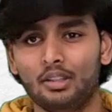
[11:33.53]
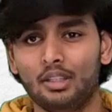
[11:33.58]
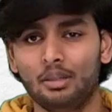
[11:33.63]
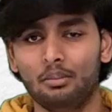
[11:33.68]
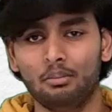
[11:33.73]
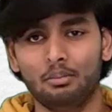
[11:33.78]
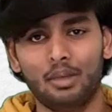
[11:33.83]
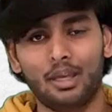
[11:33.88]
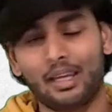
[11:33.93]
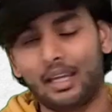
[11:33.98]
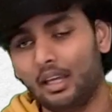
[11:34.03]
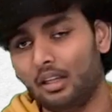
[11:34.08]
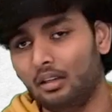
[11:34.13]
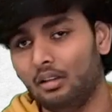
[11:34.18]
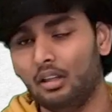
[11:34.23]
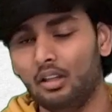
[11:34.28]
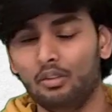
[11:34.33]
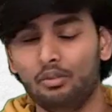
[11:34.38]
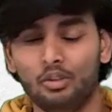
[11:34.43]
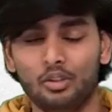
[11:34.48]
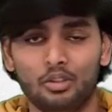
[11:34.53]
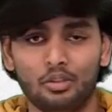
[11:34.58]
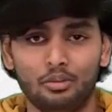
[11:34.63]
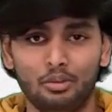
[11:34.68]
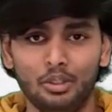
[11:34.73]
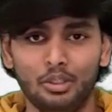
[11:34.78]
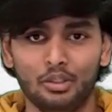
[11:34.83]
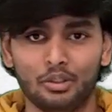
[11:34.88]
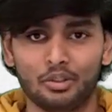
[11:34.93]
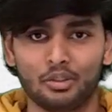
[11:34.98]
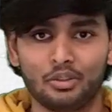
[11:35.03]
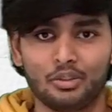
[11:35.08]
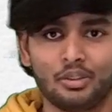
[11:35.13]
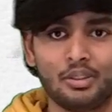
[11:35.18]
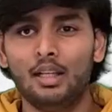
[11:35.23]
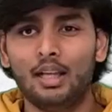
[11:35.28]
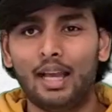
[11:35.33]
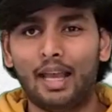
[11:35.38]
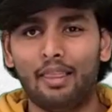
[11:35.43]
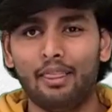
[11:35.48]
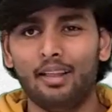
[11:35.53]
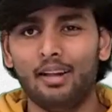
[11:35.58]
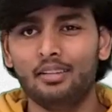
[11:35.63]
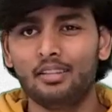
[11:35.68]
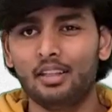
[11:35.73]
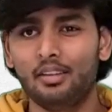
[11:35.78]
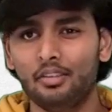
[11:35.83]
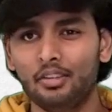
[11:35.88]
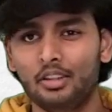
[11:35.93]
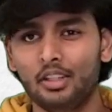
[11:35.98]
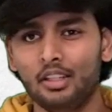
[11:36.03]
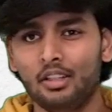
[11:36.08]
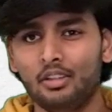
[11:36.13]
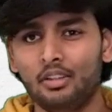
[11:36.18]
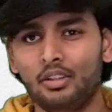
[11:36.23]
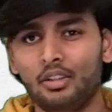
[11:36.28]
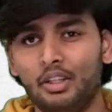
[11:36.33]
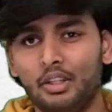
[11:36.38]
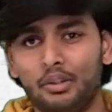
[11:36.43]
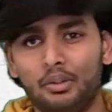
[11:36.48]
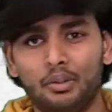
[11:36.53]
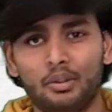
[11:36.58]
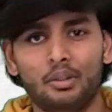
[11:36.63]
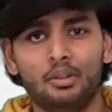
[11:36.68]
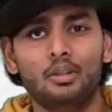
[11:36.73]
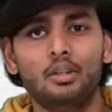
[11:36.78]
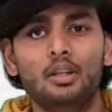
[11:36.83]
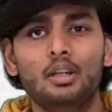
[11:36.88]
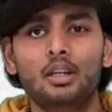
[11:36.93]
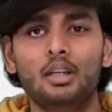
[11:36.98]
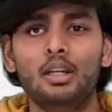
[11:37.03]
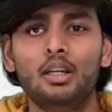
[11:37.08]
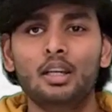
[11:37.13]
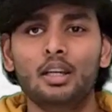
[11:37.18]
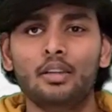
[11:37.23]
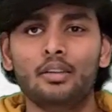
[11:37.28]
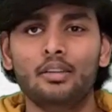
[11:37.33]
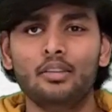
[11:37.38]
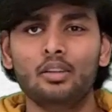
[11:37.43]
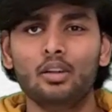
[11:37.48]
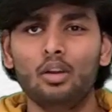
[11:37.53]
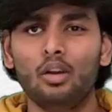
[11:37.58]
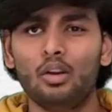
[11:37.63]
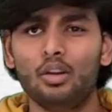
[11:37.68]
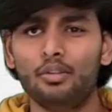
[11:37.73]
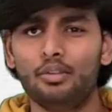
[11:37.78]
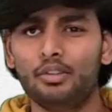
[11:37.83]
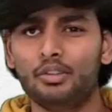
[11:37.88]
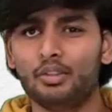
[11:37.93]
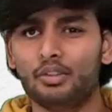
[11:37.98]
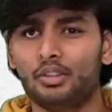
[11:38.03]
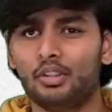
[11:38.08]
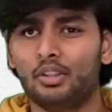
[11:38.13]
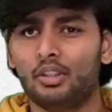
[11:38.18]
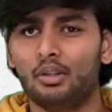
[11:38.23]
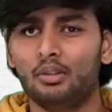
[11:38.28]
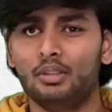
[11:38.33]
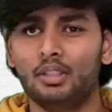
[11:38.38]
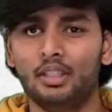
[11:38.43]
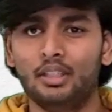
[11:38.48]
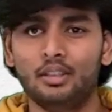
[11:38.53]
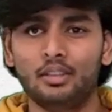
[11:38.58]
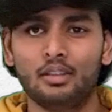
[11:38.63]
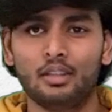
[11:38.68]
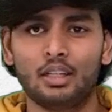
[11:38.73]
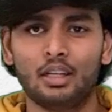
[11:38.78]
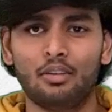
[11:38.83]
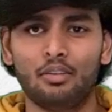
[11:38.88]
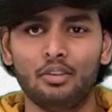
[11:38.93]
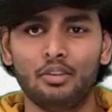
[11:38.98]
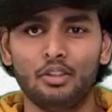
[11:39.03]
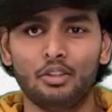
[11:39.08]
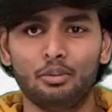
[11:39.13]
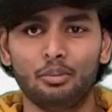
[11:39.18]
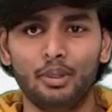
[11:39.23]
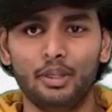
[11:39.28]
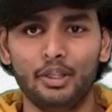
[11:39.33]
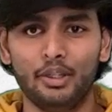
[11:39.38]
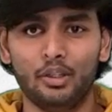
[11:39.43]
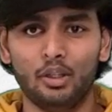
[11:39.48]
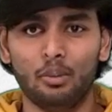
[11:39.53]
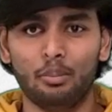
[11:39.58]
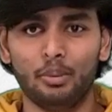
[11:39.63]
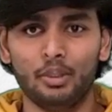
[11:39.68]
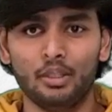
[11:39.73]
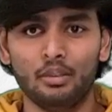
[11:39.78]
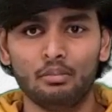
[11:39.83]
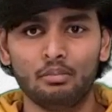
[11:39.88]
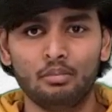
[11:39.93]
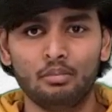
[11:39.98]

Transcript: them again in future videos. And that's everything you need to know. There's a lot of resources out there covering this very topic,